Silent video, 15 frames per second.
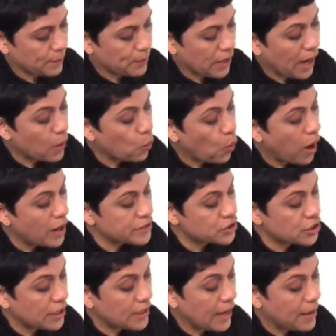but I
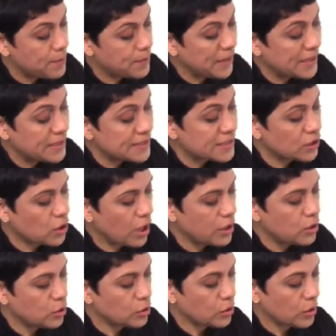watched, and being a salon
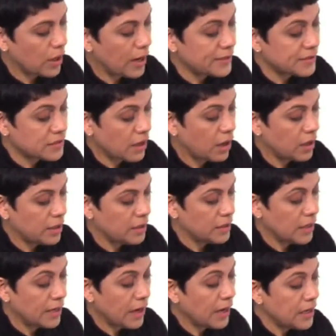owner, I saw it,
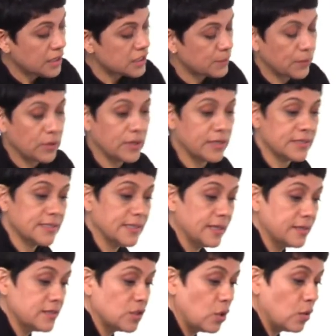and I experienced
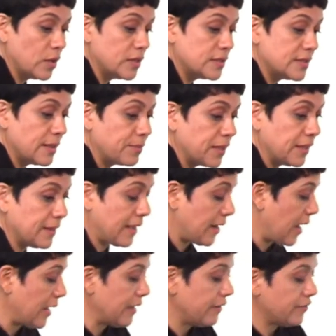it, so it's something that
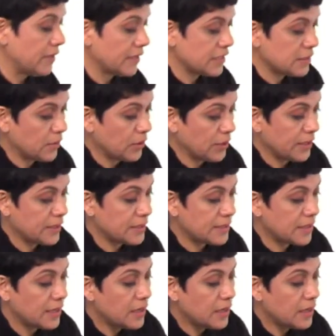I even experienced.